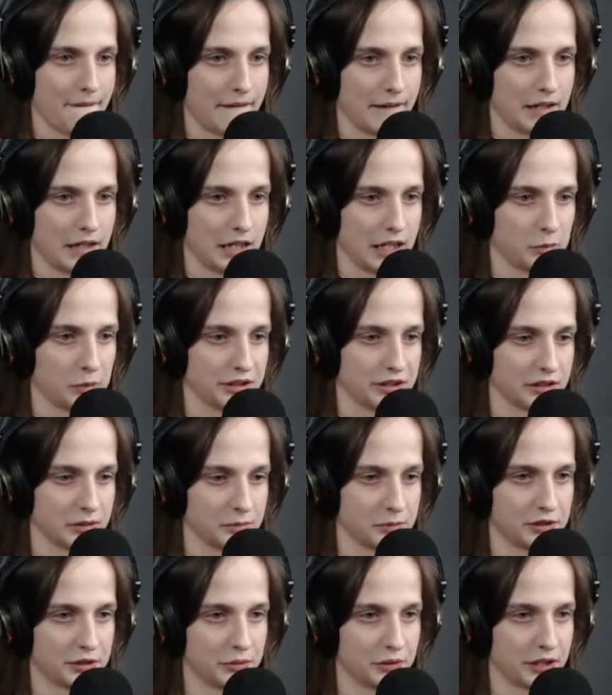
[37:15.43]
I went a little
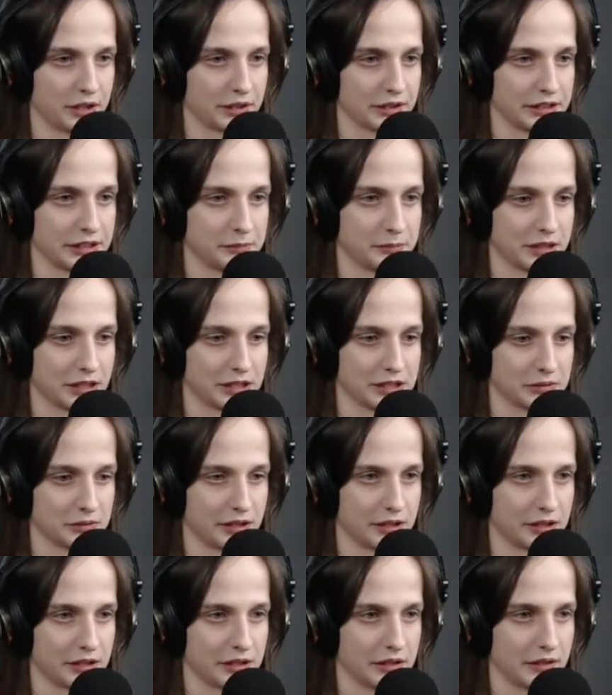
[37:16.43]
bit too early, but that's okay.